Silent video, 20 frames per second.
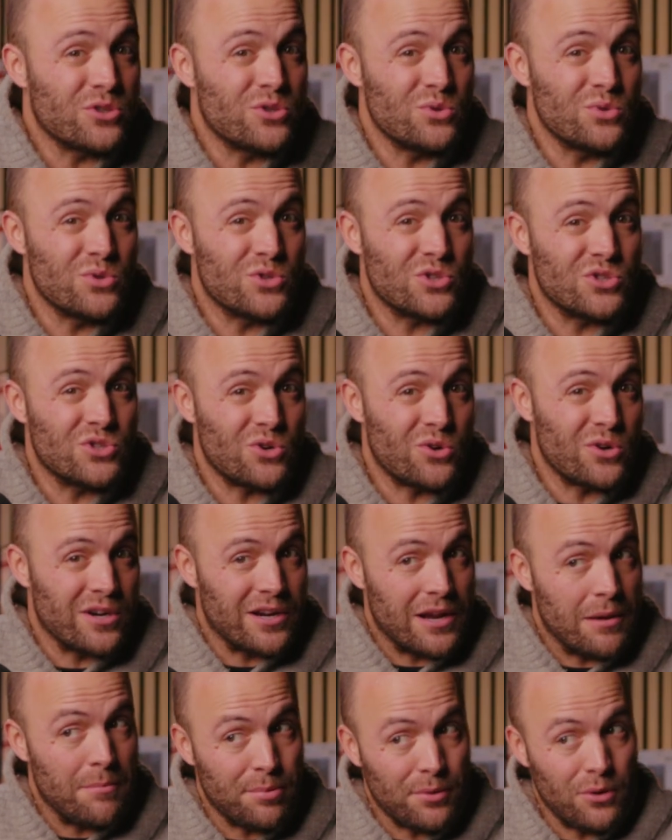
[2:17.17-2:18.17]
to
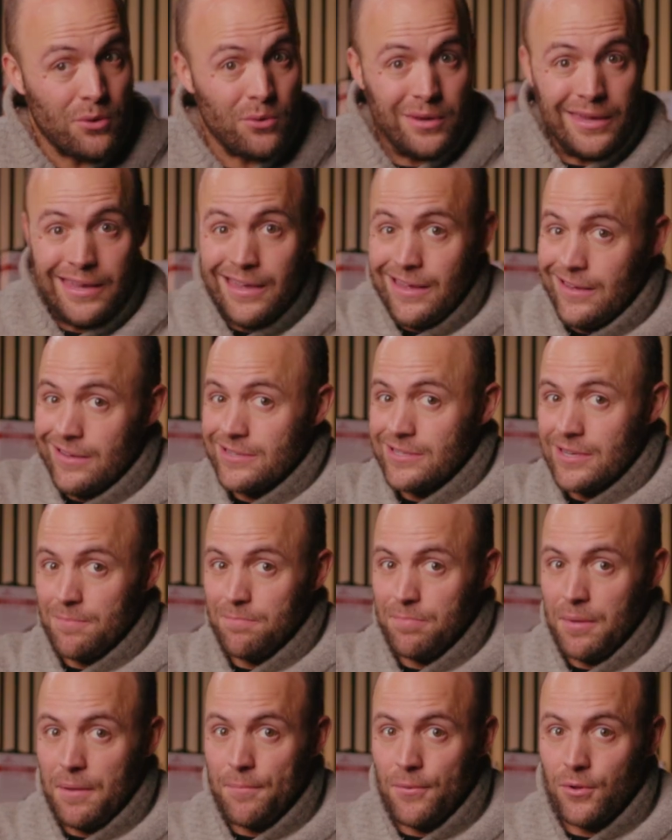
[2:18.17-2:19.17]
certain employees
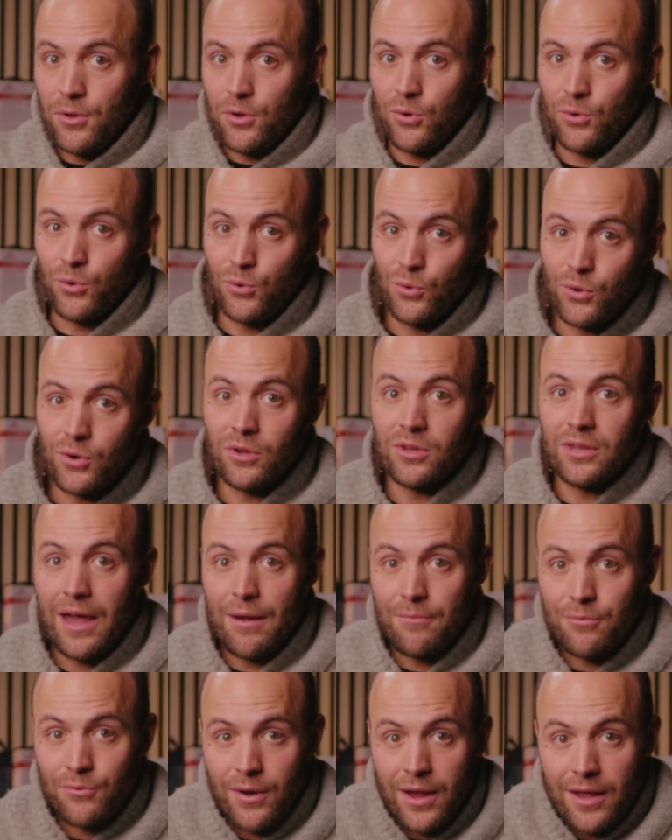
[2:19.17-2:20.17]
and people who
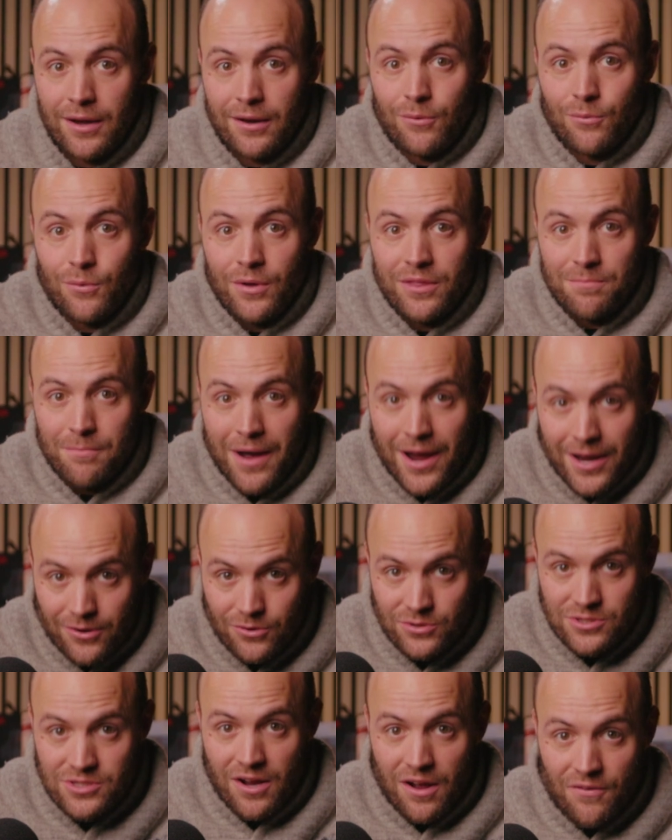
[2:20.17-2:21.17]
collaborated with
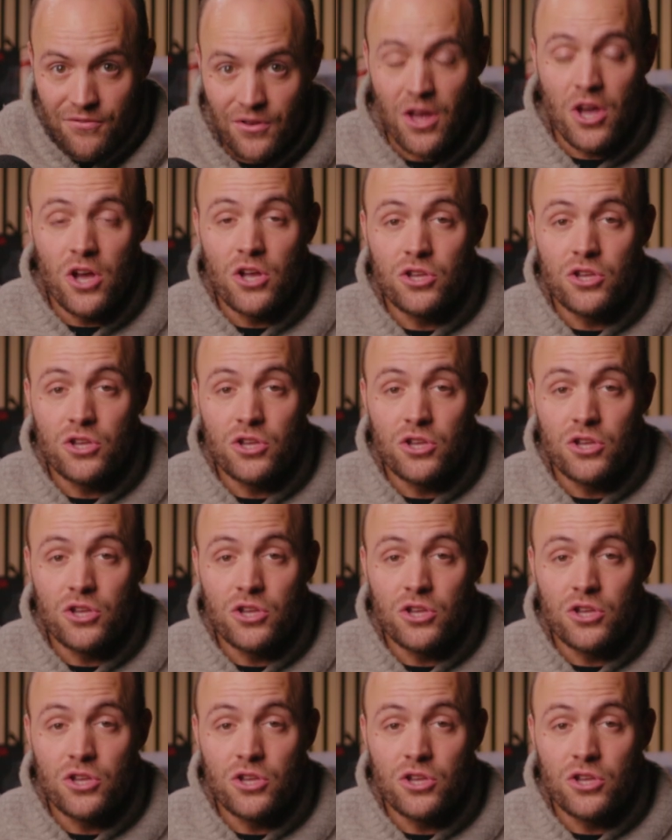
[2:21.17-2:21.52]
Microsoft